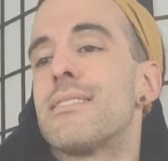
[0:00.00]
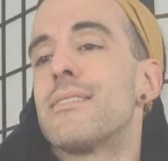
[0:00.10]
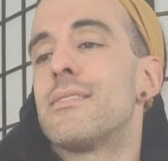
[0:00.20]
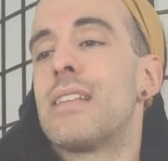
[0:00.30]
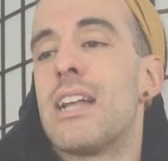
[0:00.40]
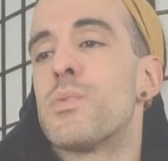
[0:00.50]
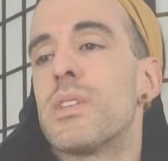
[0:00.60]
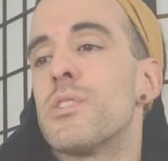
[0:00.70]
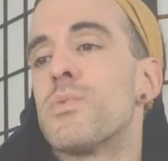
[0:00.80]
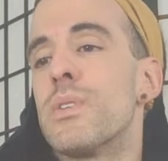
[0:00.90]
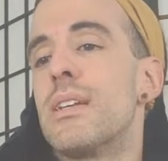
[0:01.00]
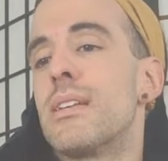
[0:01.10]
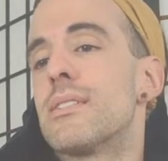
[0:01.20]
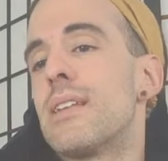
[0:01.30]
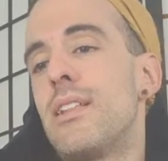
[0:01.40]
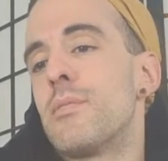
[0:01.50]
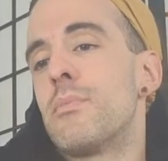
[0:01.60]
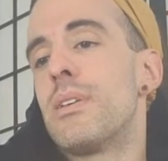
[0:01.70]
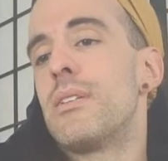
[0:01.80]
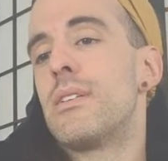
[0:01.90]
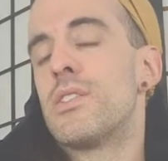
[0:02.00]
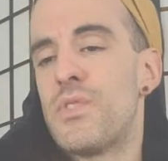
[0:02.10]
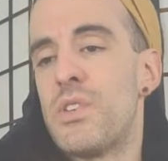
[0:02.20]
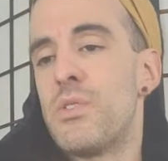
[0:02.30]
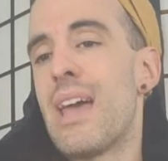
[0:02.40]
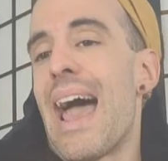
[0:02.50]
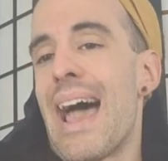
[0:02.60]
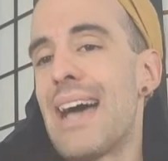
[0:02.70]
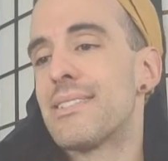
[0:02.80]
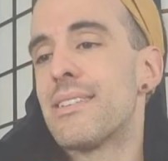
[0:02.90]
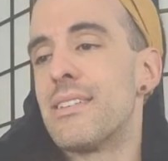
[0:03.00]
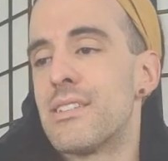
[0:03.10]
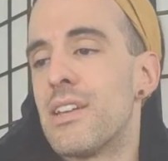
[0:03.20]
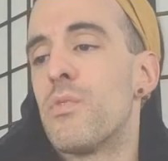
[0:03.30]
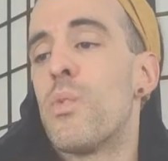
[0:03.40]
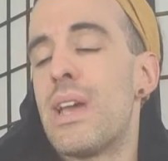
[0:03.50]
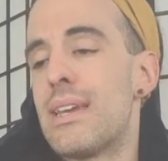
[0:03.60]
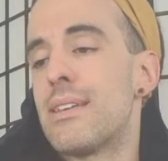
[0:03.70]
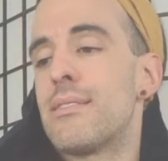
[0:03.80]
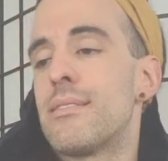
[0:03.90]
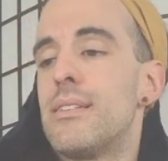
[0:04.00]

That's what this reading is telling me, is for you to ask instead of waiting.